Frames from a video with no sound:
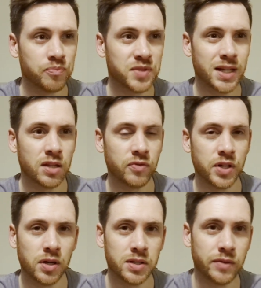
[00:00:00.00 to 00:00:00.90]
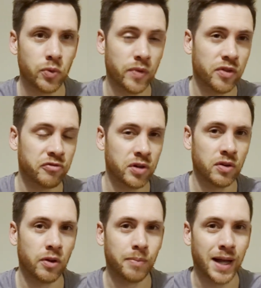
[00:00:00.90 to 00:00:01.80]
taking the videos either with the front
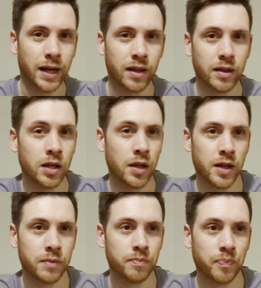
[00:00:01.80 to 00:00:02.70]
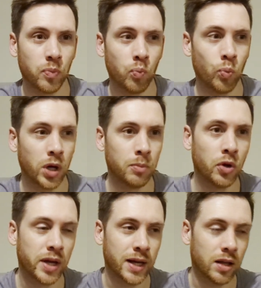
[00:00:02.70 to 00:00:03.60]
or the back, and then when I'm
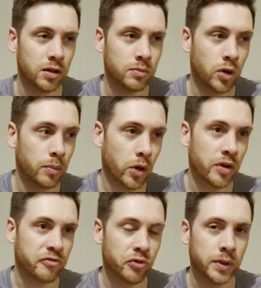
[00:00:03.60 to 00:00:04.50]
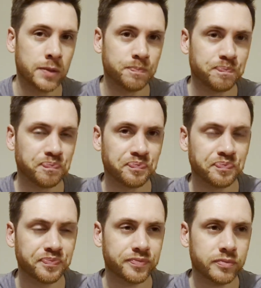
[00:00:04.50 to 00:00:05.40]
looking at them, when I'm going through it,
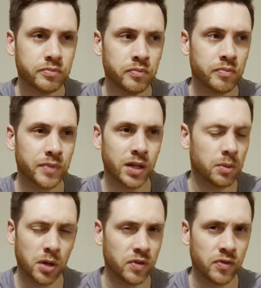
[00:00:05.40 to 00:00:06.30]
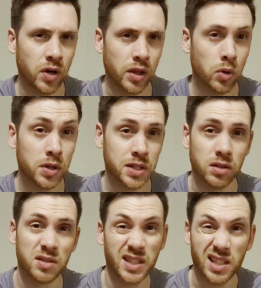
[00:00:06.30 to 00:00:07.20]
they look perfectly fine, the quality
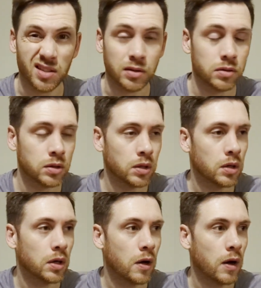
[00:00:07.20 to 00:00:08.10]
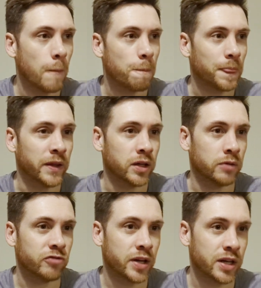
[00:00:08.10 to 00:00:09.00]
looks decent. And then
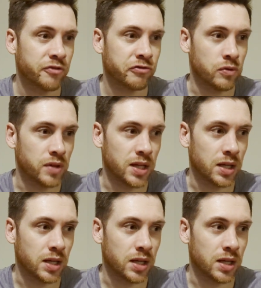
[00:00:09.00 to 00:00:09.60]
I'm running it through